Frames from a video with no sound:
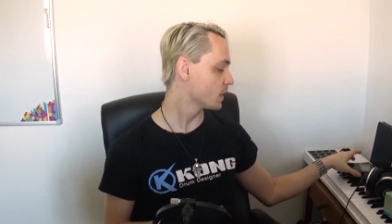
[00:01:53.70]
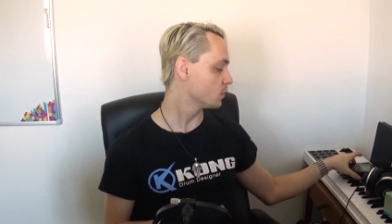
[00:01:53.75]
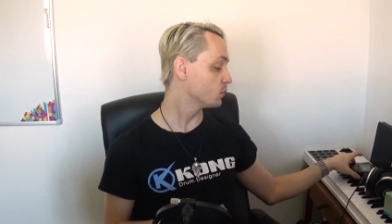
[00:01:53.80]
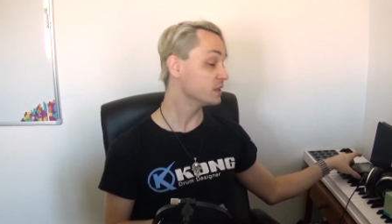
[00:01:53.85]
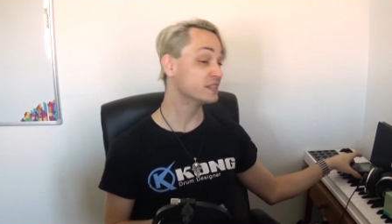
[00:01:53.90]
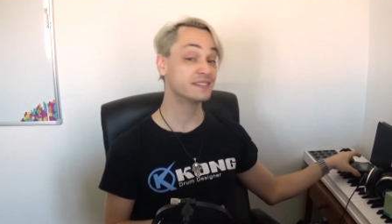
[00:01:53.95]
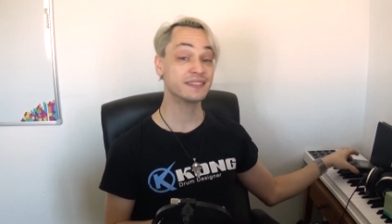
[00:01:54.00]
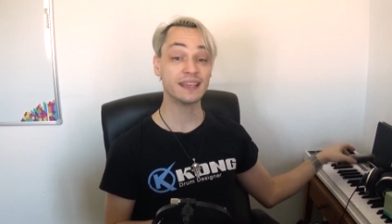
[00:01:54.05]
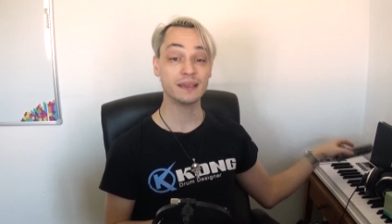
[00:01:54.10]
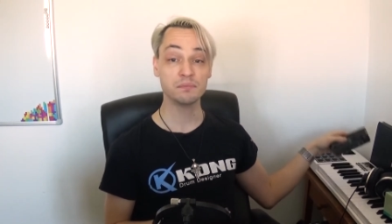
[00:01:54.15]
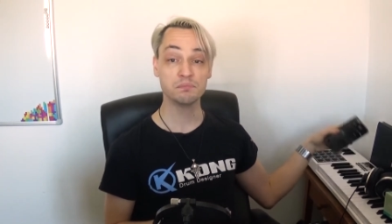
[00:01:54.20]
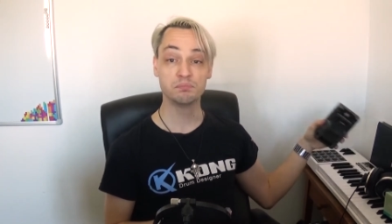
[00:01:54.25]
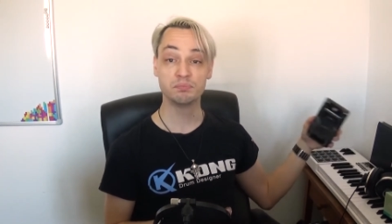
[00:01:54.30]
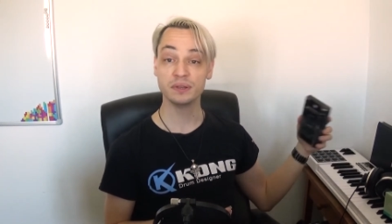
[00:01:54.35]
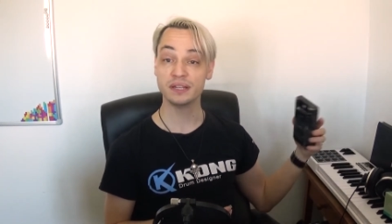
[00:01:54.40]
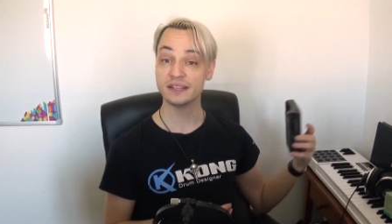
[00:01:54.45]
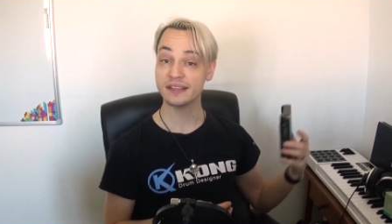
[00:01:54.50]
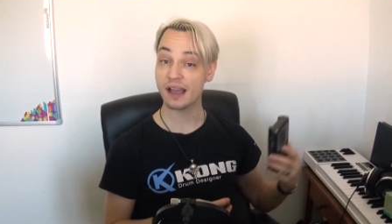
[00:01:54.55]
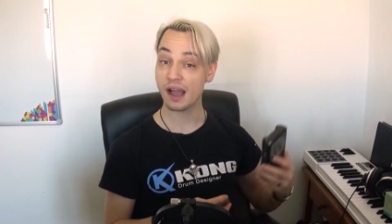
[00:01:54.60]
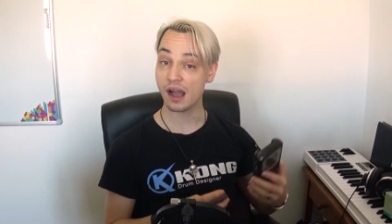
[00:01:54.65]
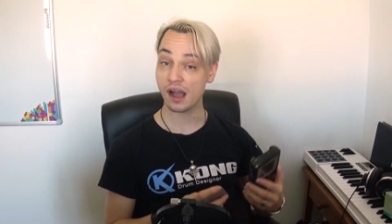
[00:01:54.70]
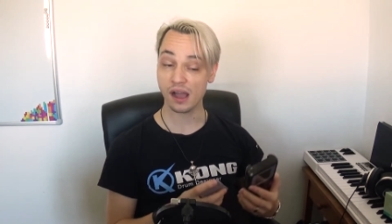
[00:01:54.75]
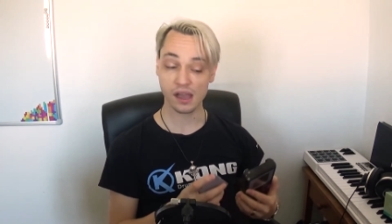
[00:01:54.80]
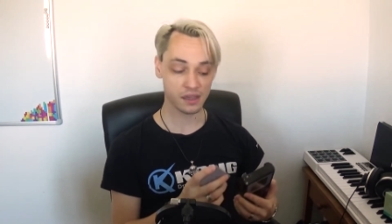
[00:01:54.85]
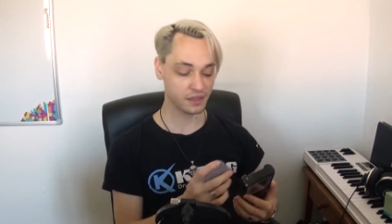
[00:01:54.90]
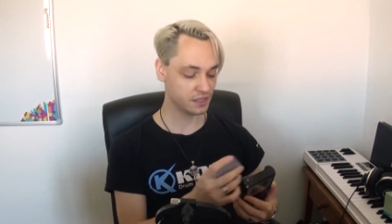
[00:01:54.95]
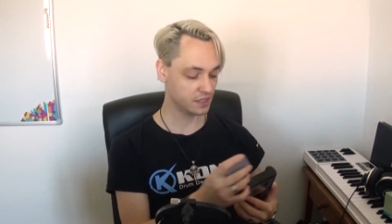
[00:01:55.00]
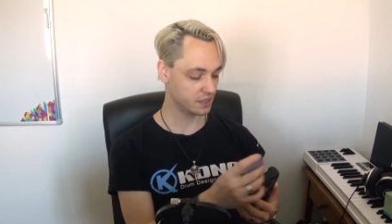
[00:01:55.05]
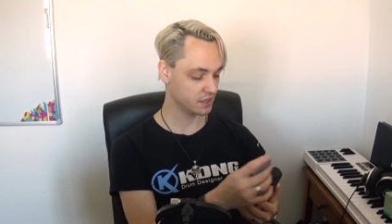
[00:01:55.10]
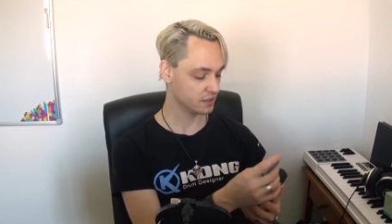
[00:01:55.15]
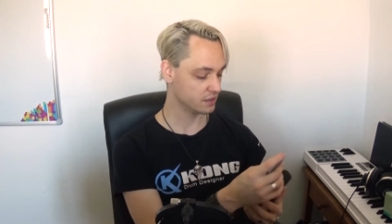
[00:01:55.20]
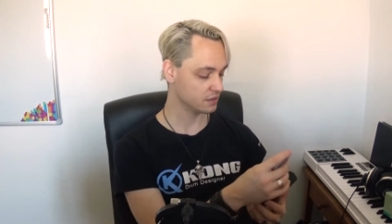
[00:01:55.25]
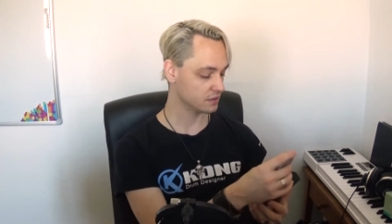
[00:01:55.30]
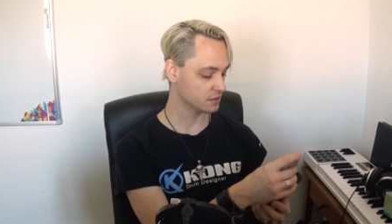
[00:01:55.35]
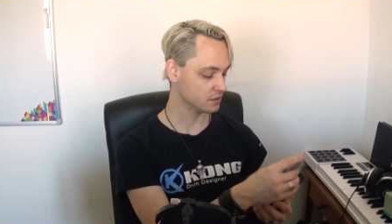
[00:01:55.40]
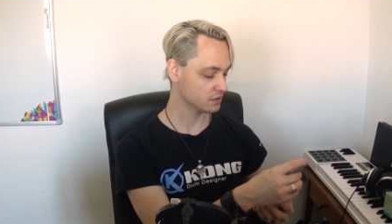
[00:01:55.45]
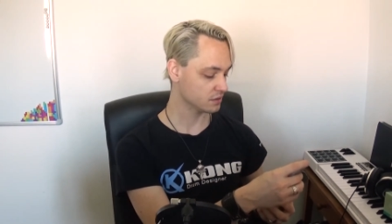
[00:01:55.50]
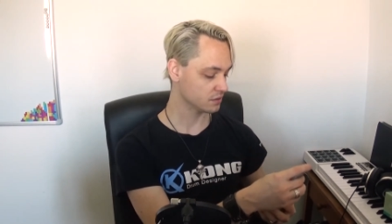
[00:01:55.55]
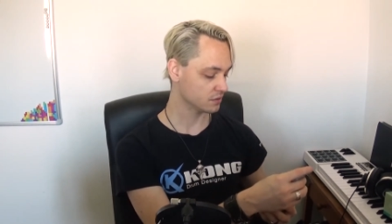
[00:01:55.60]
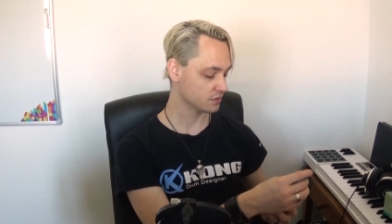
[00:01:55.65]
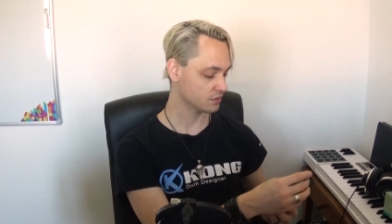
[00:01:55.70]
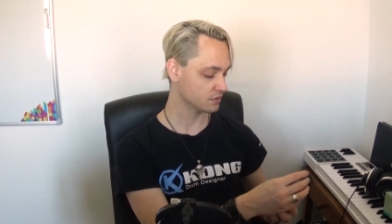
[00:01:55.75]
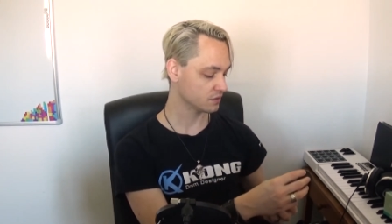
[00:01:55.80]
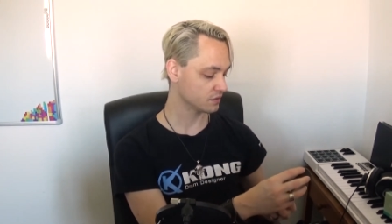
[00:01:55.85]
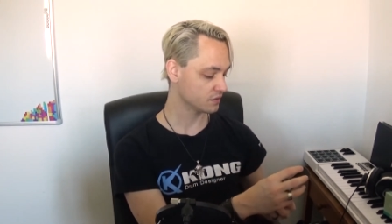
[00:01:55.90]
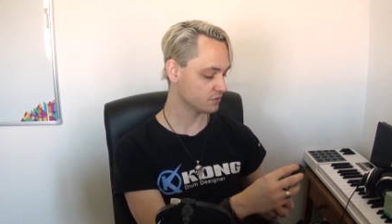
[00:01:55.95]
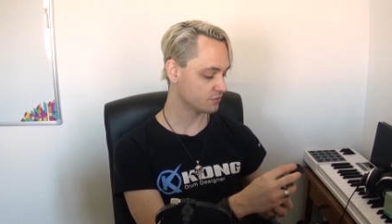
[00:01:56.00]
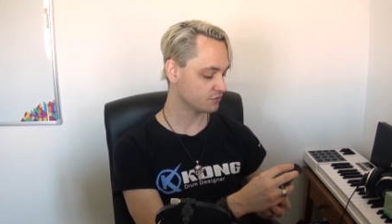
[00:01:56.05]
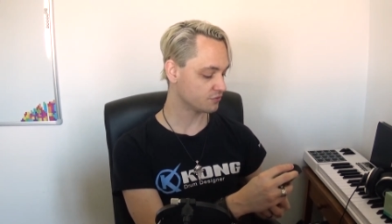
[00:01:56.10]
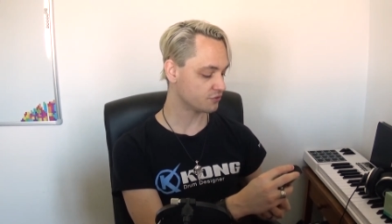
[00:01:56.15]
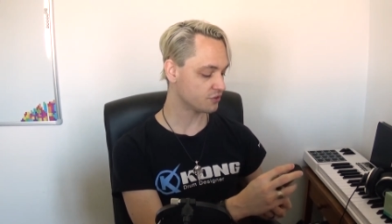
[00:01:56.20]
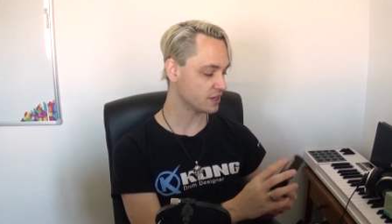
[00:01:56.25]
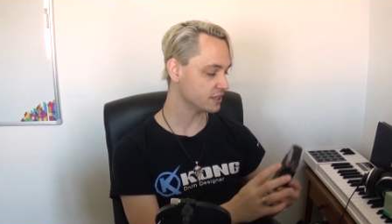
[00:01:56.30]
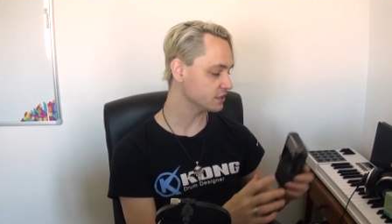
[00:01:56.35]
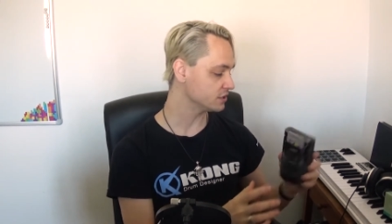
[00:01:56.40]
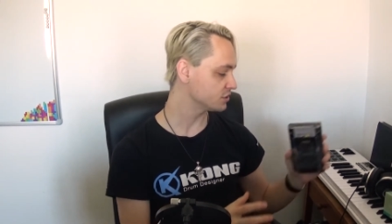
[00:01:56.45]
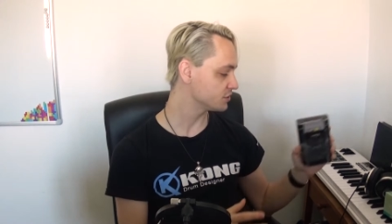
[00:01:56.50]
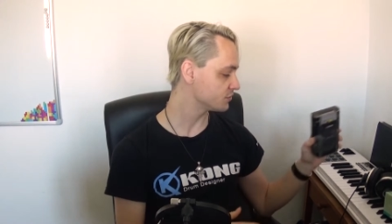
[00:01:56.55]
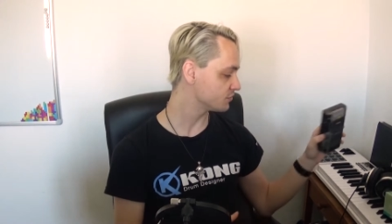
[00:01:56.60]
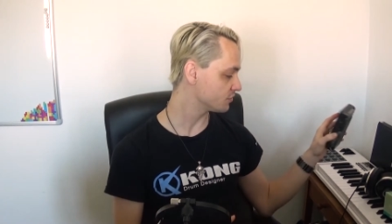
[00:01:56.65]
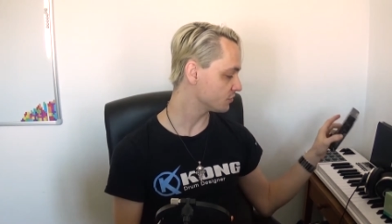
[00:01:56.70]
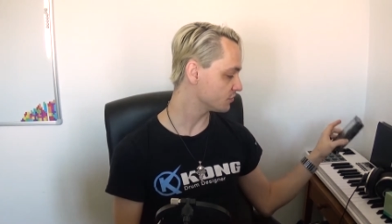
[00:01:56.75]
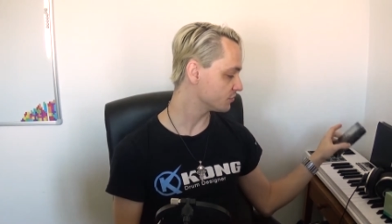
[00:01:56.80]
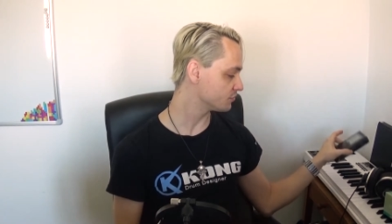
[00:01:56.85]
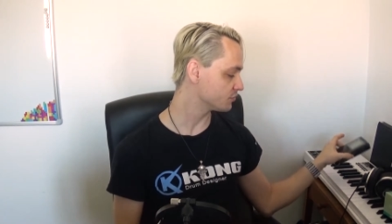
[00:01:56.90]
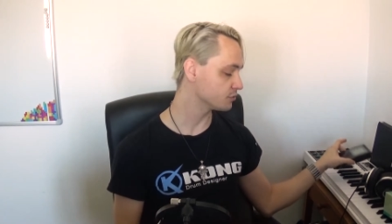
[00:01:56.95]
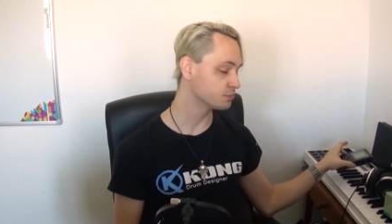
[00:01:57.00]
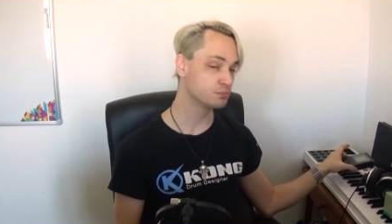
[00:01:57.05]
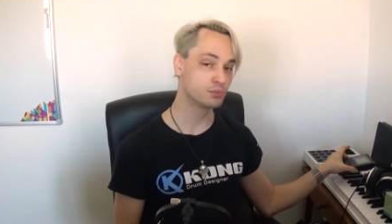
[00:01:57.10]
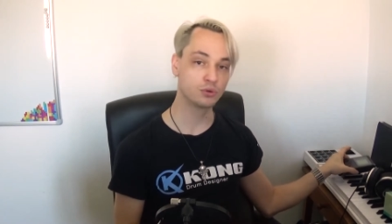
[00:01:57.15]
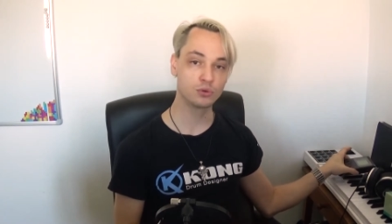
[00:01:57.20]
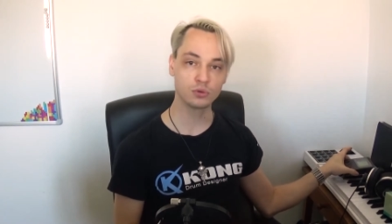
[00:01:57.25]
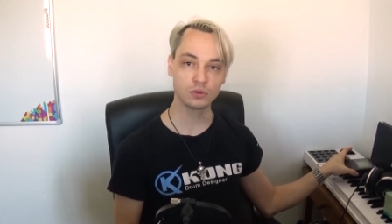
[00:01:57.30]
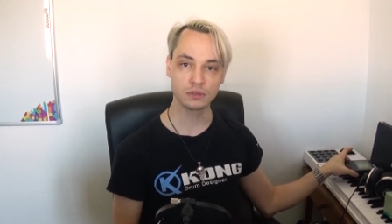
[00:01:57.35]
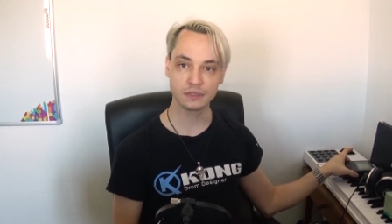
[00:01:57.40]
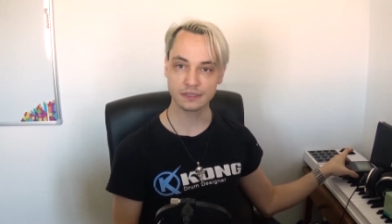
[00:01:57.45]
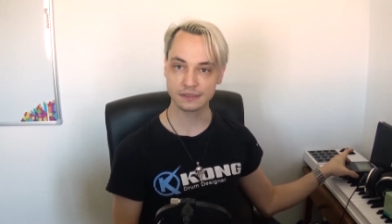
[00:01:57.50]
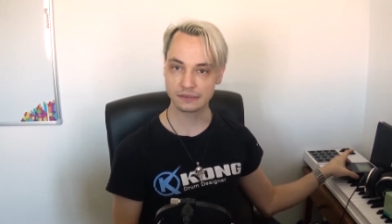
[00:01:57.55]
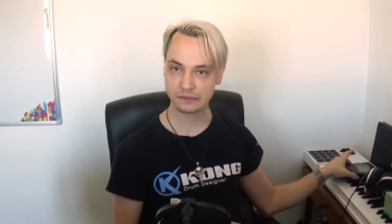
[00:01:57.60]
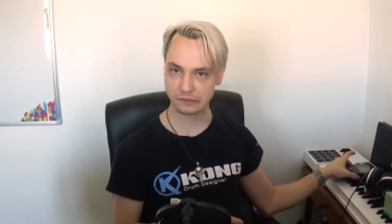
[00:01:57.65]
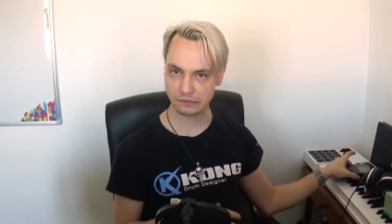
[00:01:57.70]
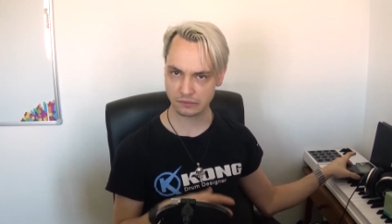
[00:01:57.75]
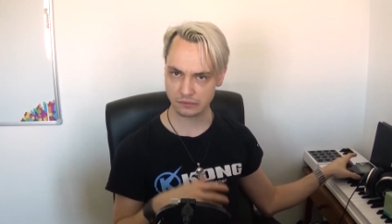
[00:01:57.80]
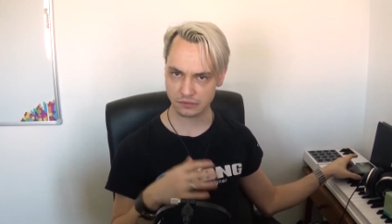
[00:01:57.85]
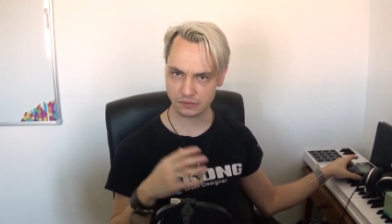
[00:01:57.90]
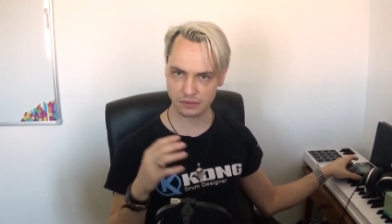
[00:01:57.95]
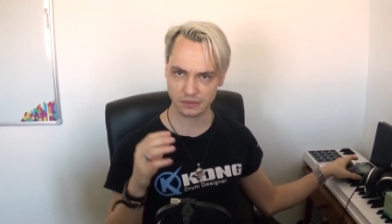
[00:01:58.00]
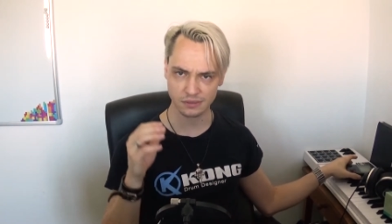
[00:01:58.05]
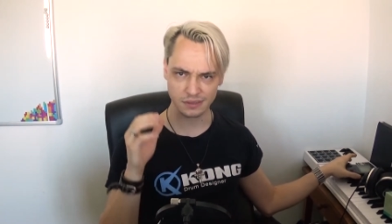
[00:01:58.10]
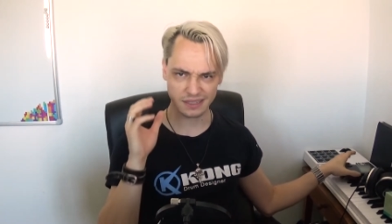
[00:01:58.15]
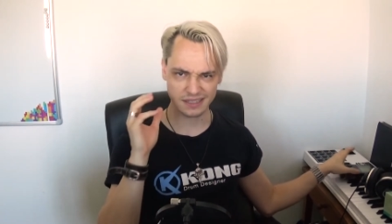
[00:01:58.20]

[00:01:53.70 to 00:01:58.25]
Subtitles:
We say billiard here, the French for pool and snooker.